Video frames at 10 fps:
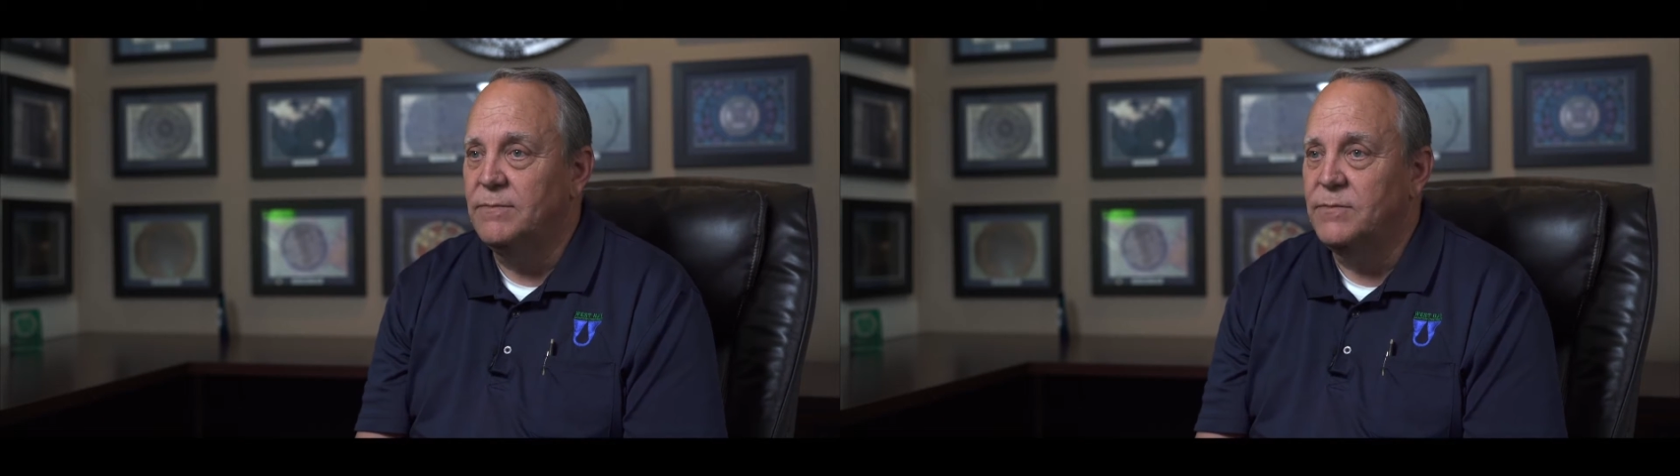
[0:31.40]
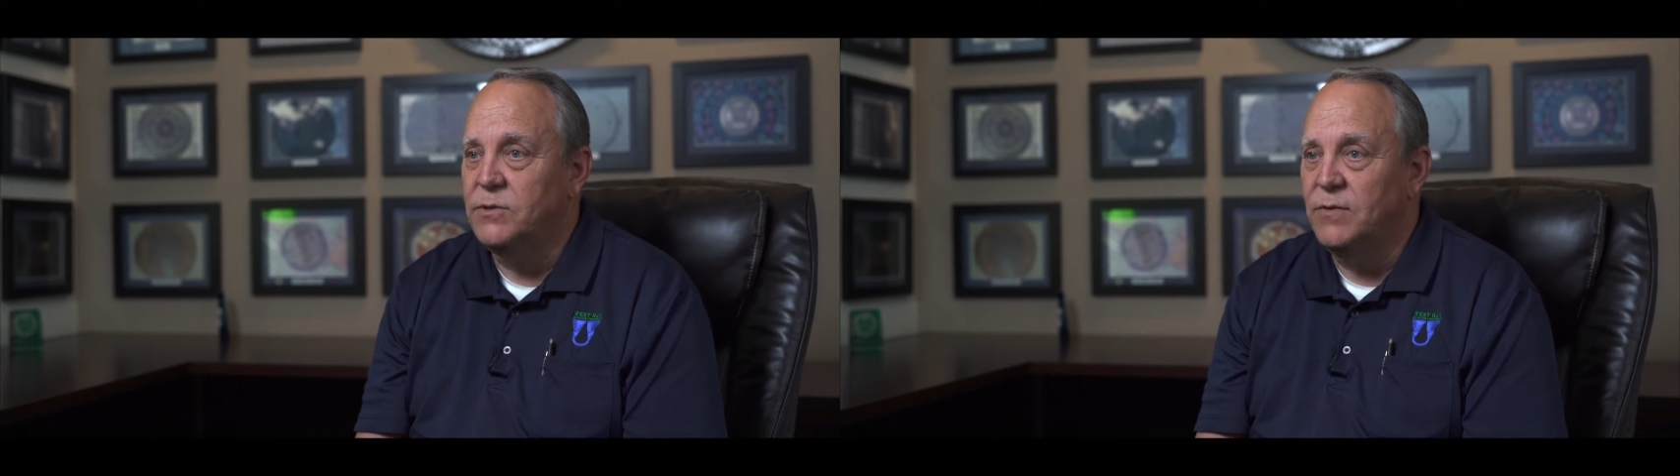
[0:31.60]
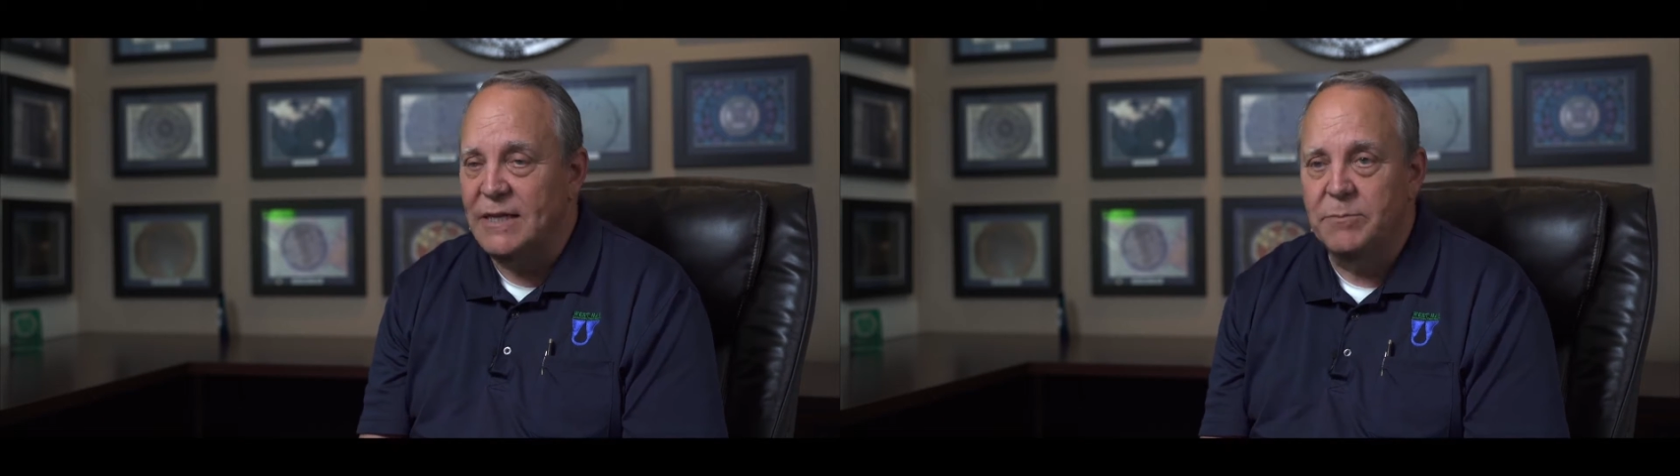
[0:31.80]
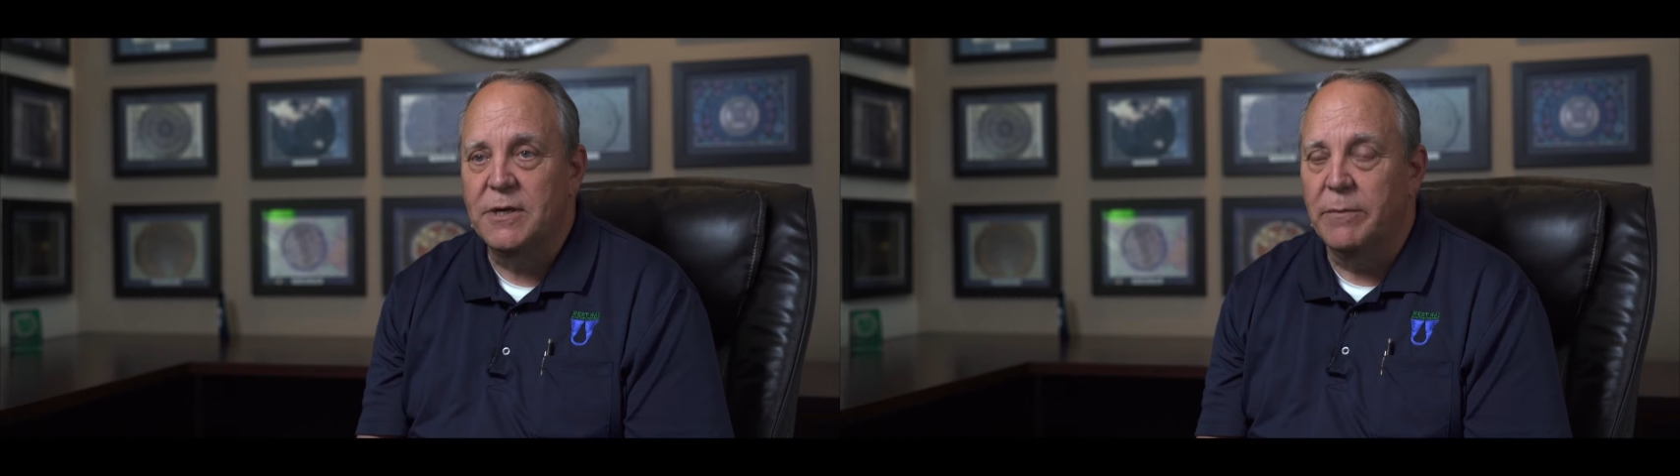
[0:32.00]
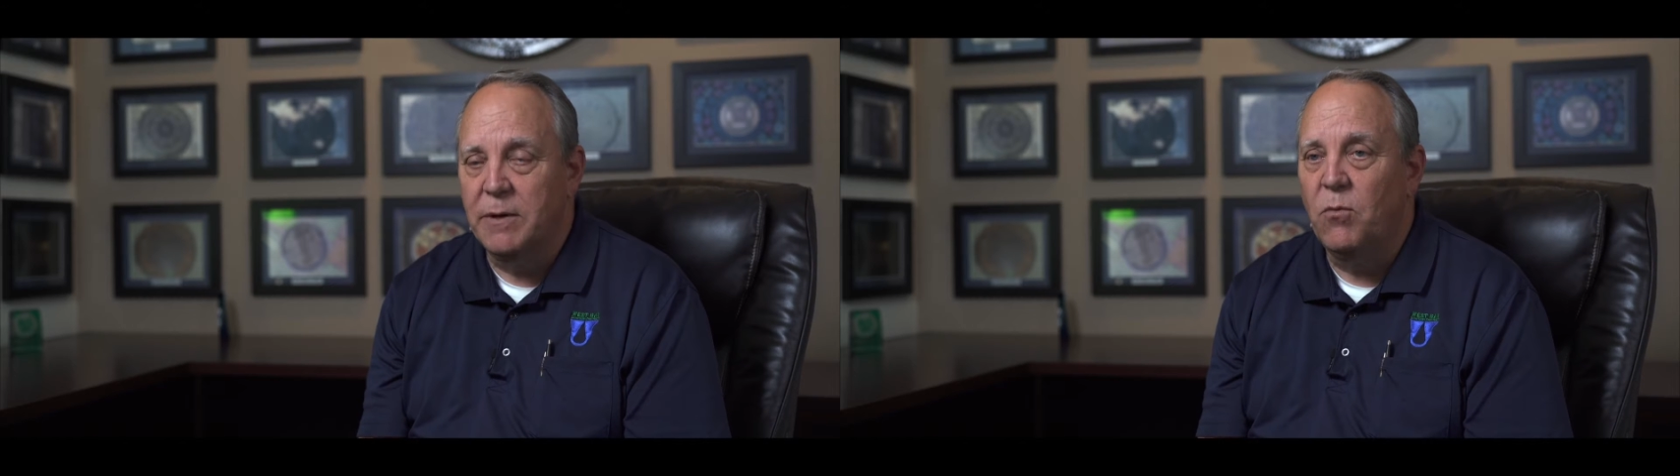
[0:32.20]
So that's
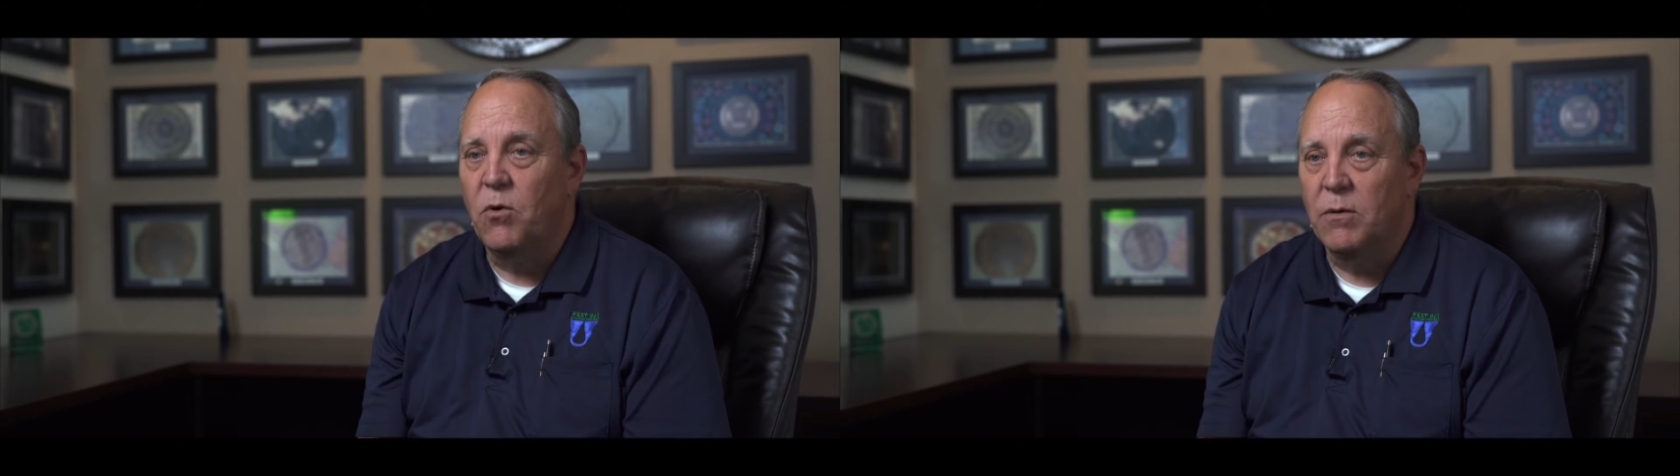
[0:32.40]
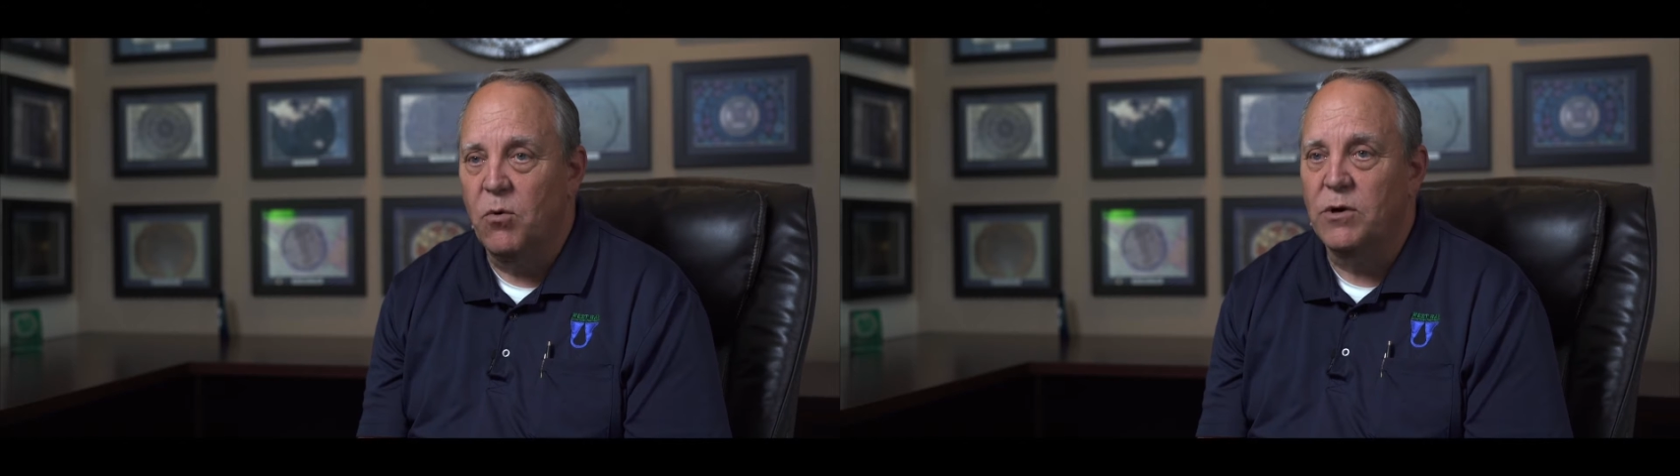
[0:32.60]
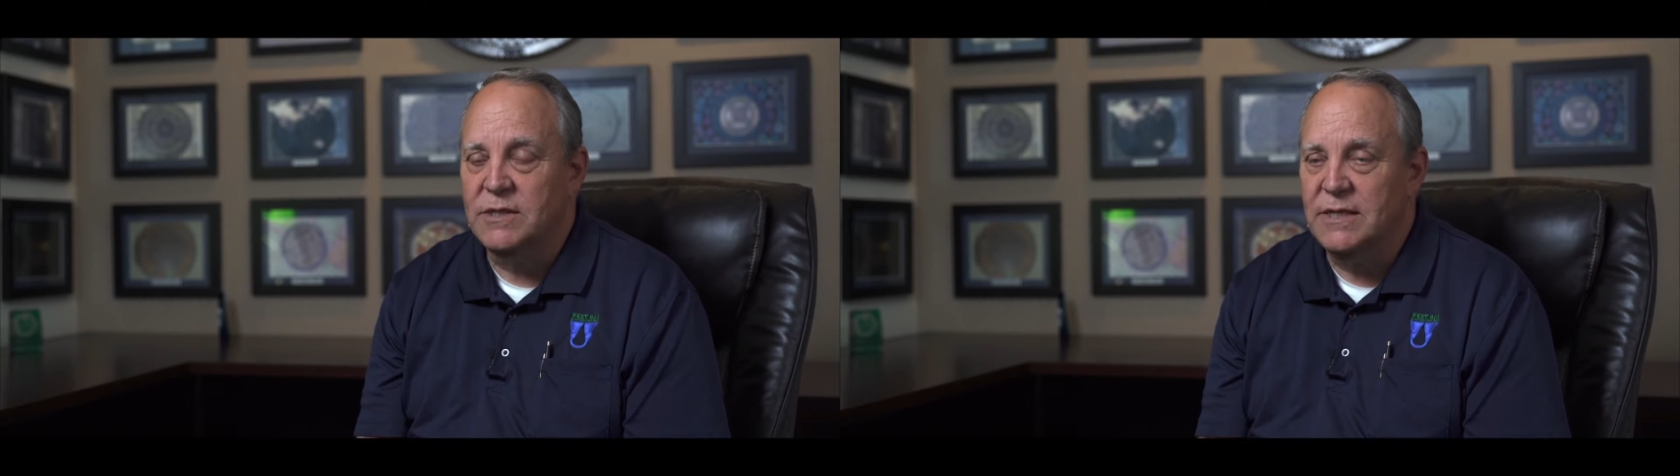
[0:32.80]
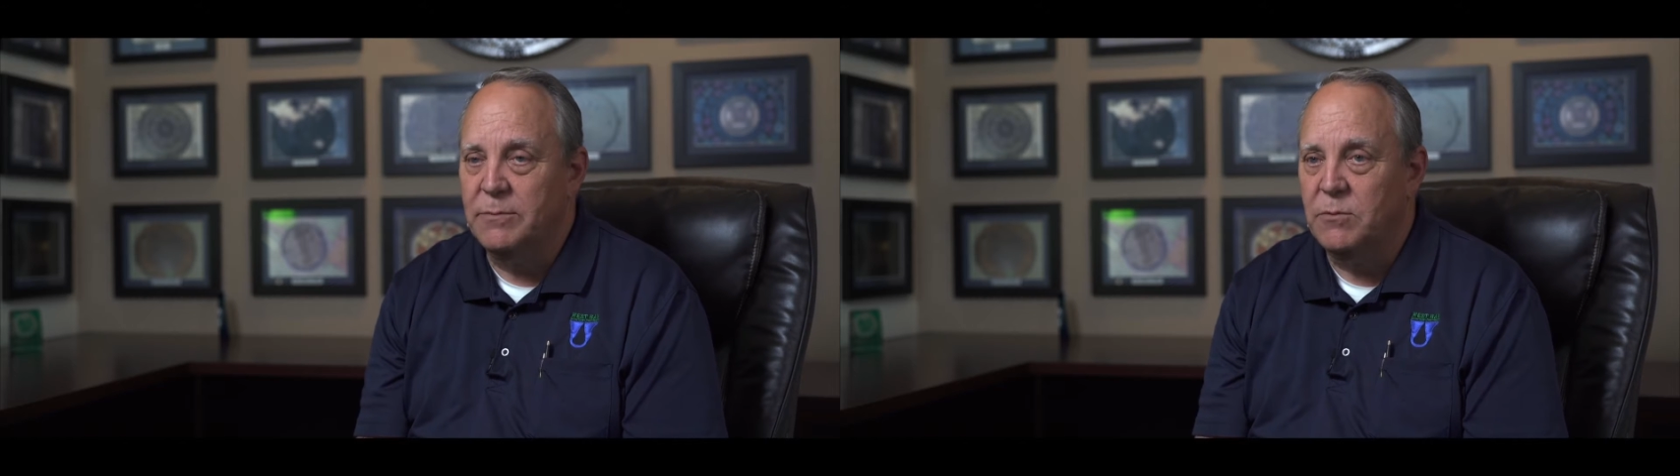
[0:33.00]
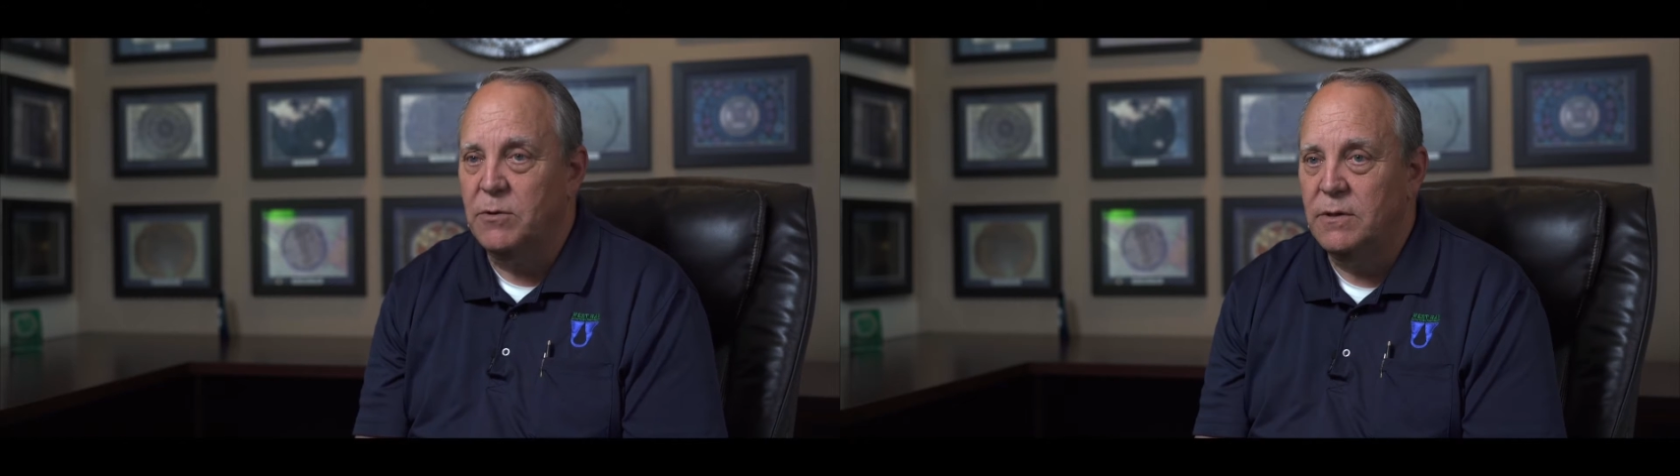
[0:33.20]
becoming more and more
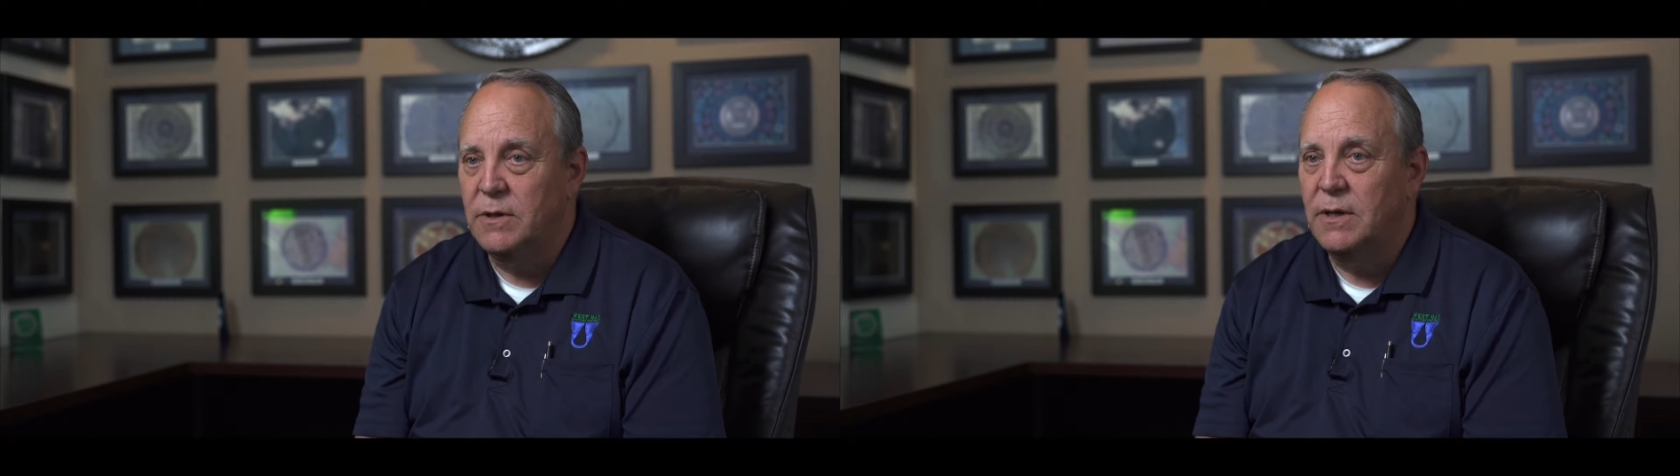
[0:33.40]
acceptable.